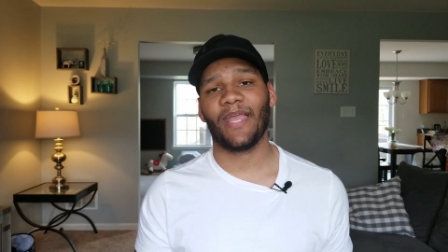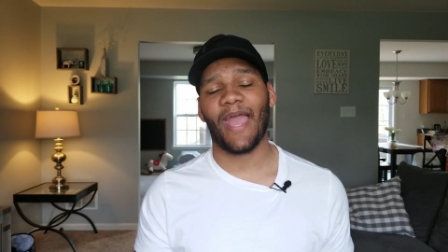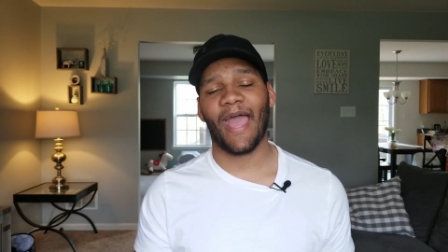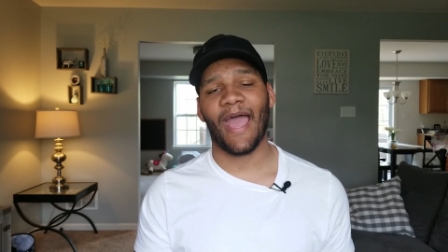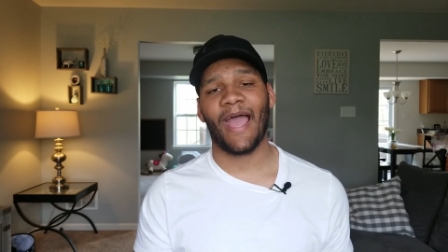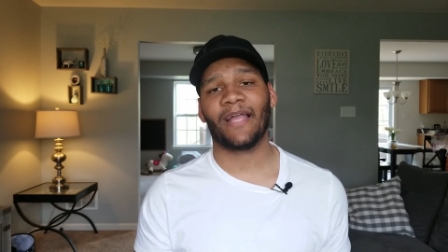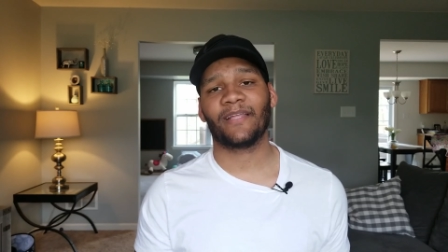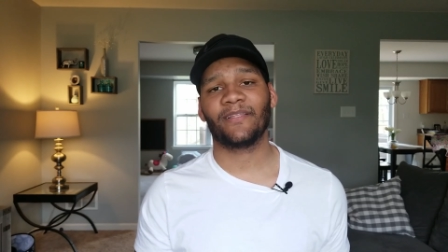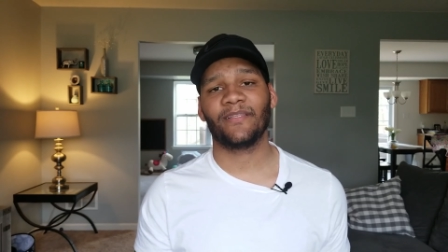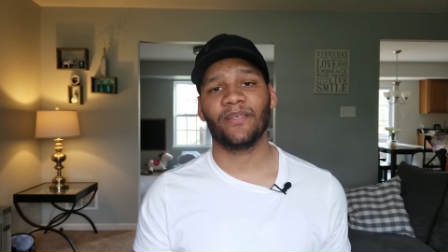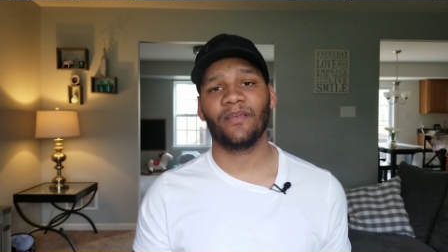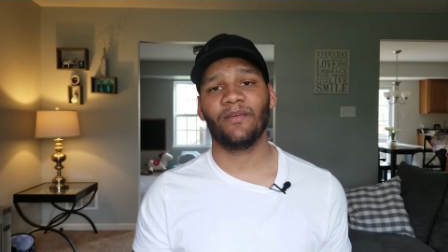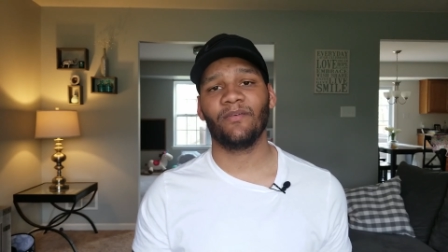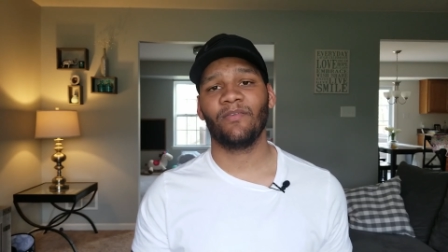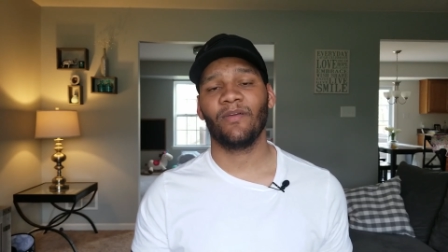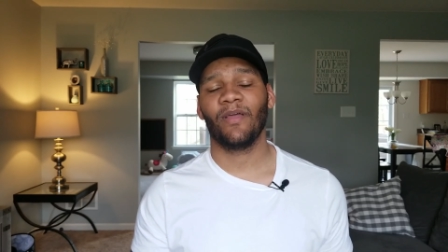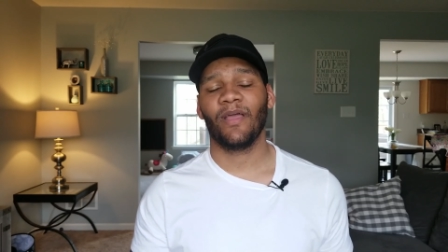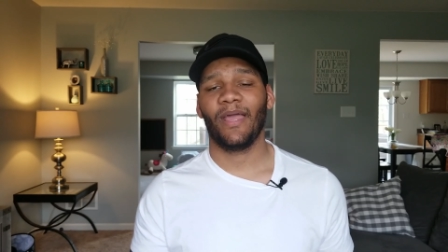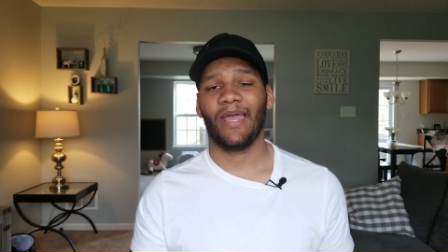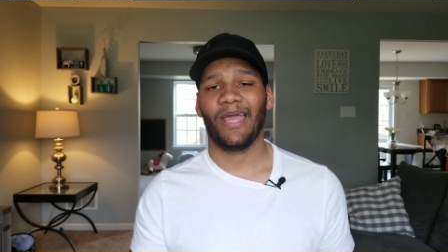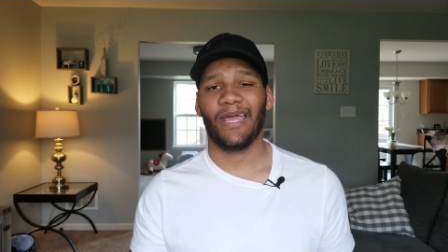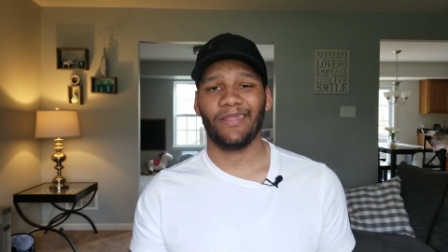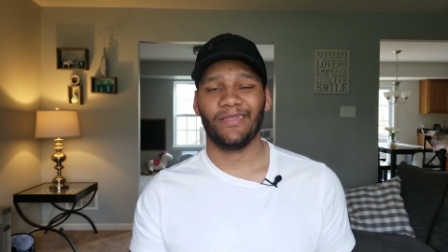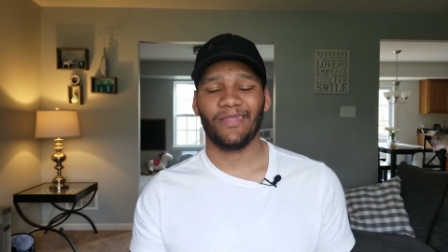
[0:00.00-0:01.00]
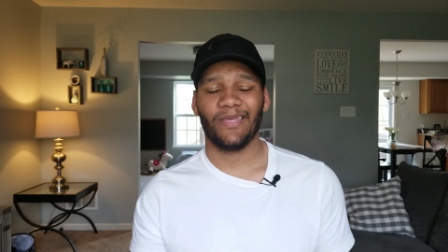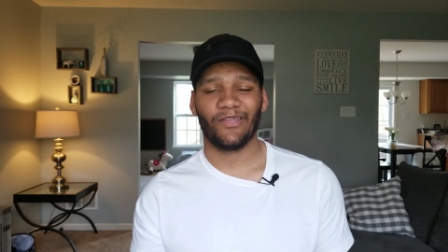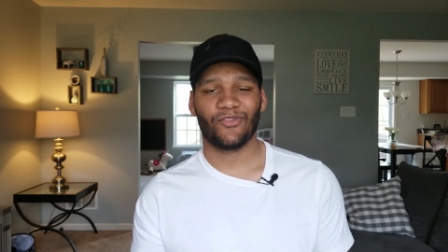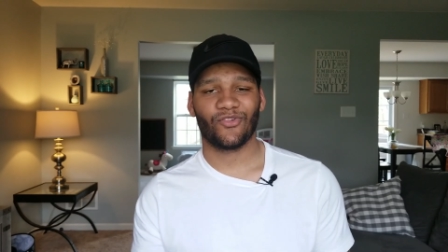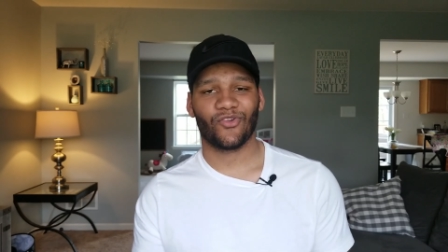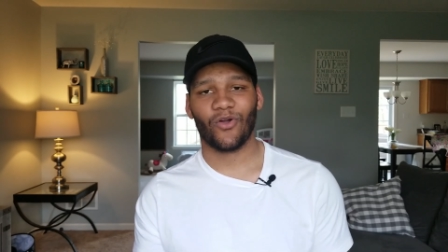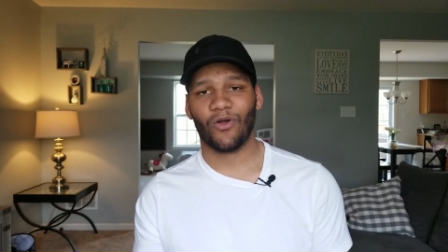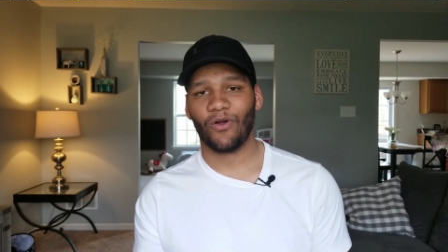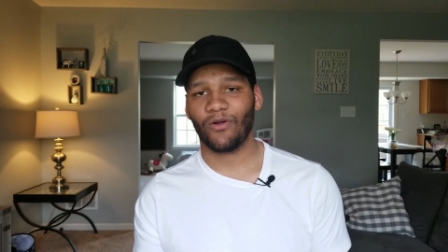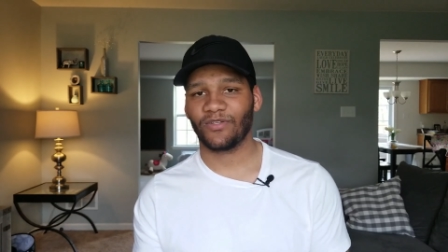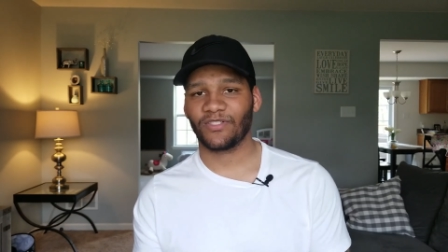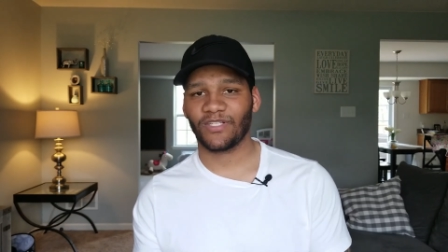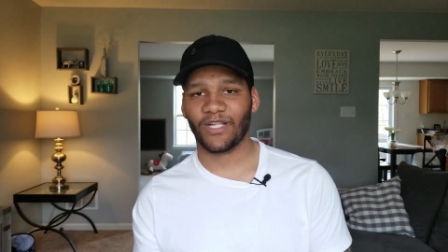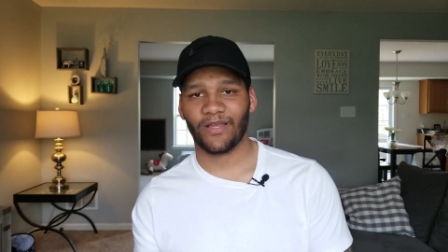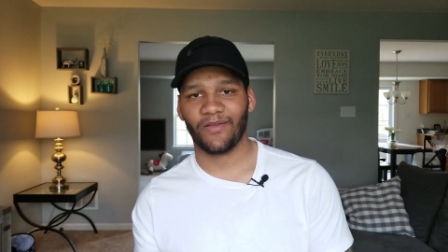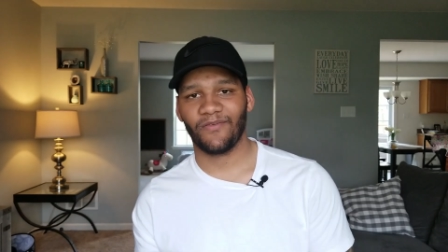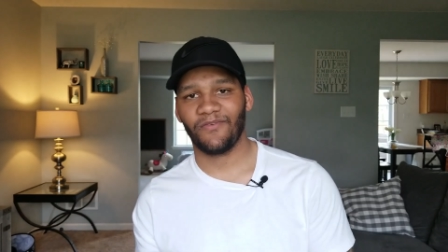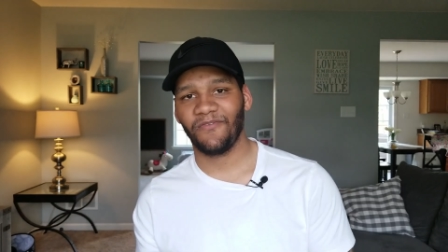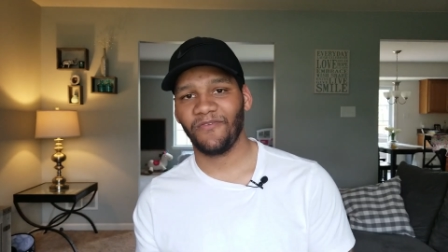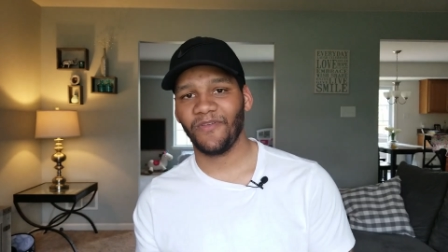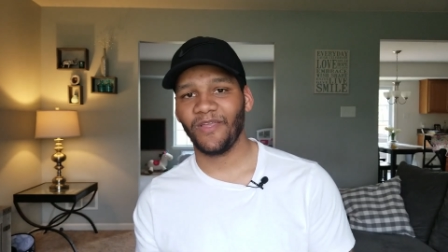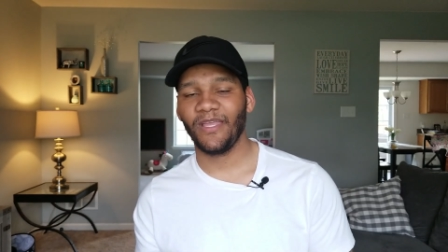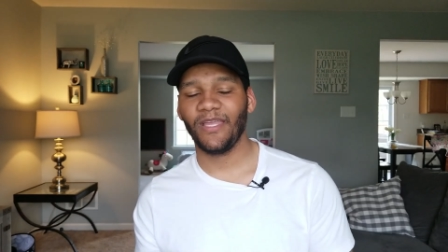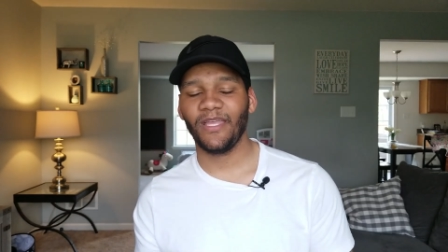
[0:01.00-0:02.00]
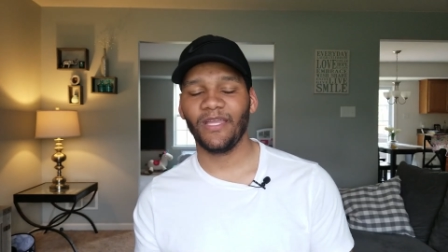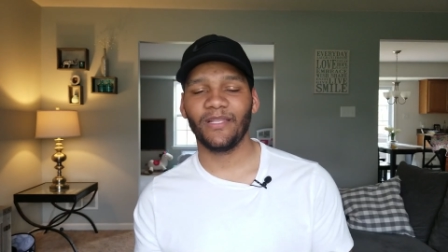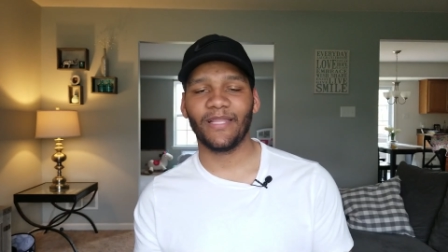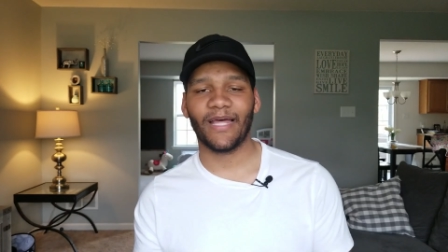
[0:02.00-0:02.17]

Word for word: active and they charge like a fee.